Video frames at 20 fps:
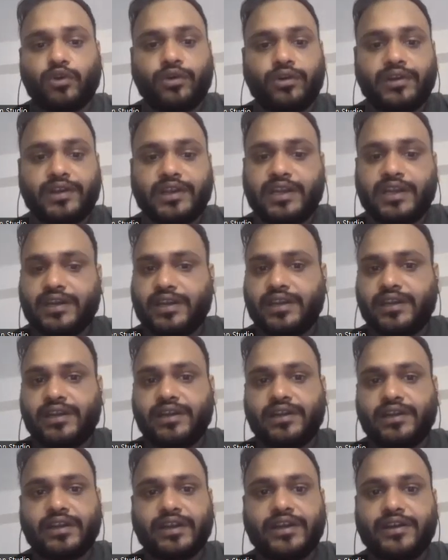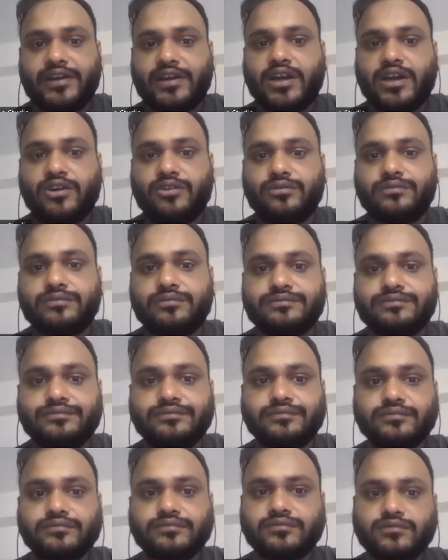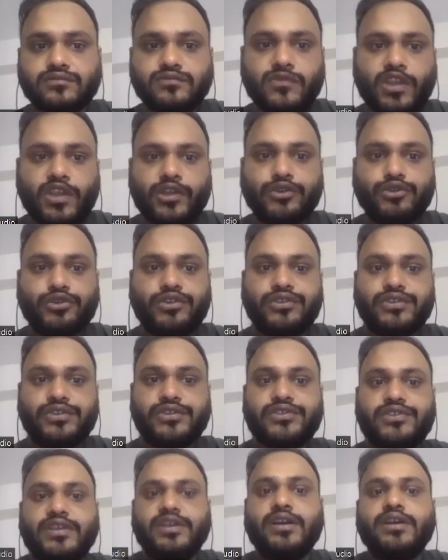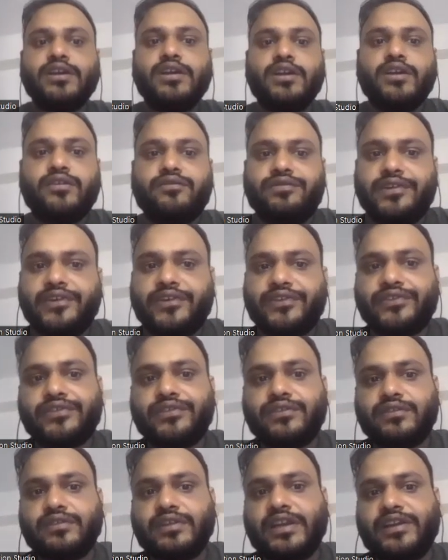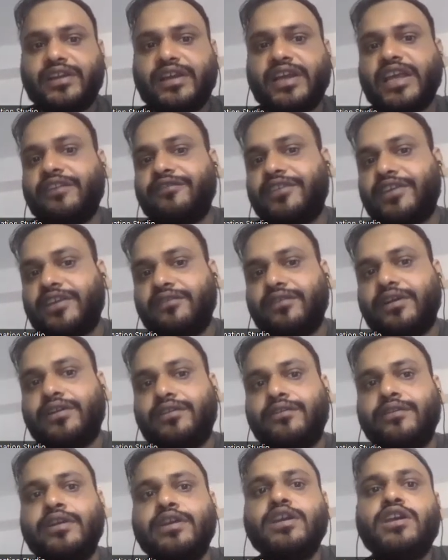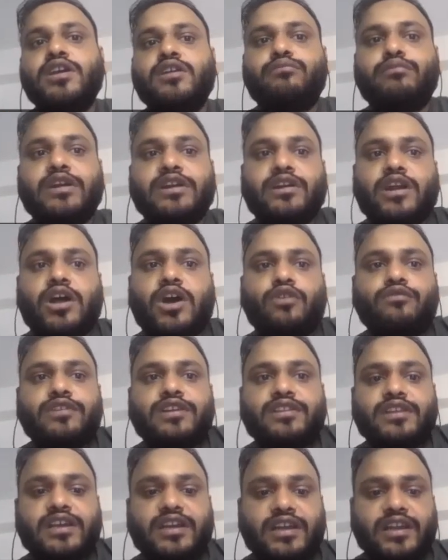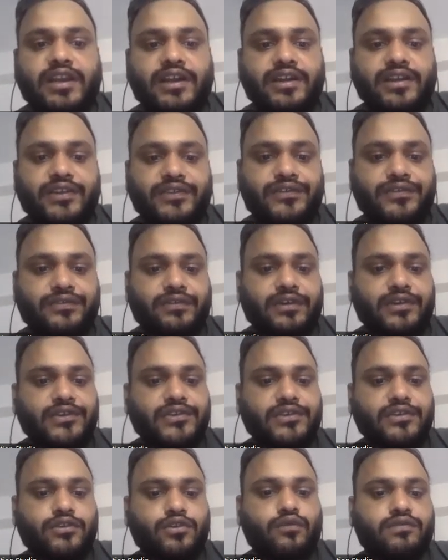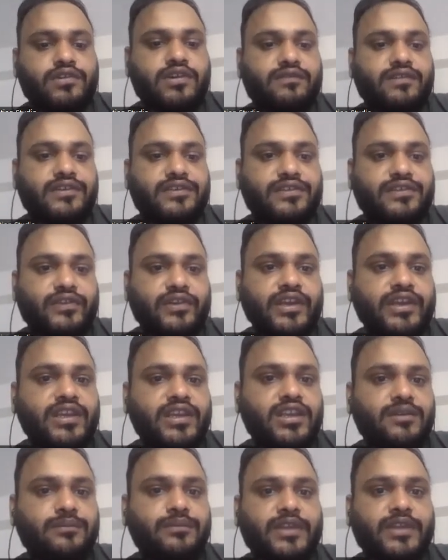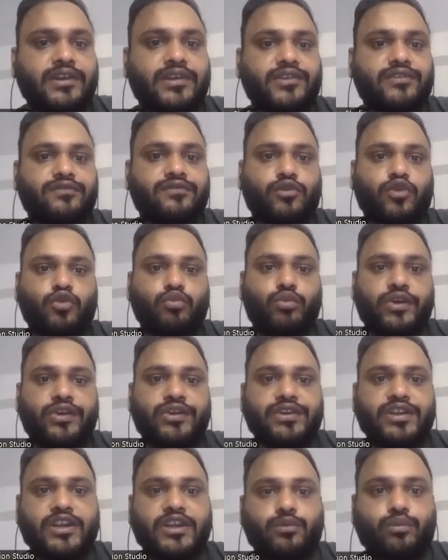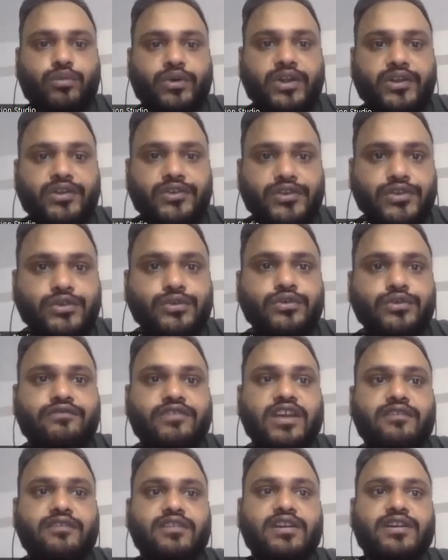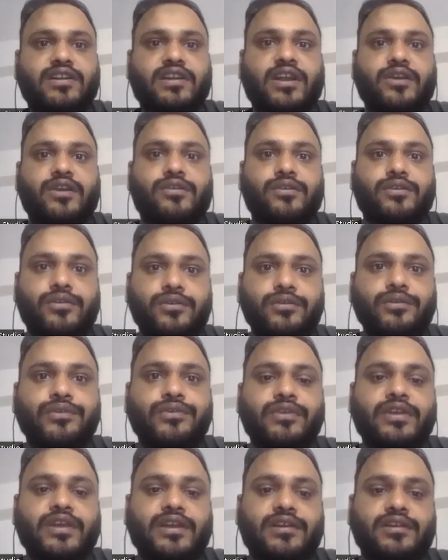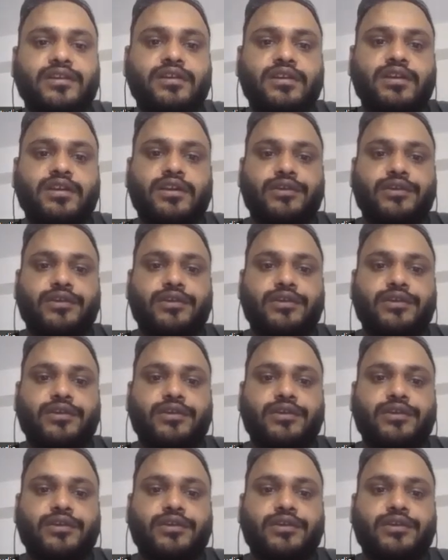I'm not getting it right now. So this is the fix that I have given. But now with the latest version of our Selenium, that is 4.8.2, I will try to use that.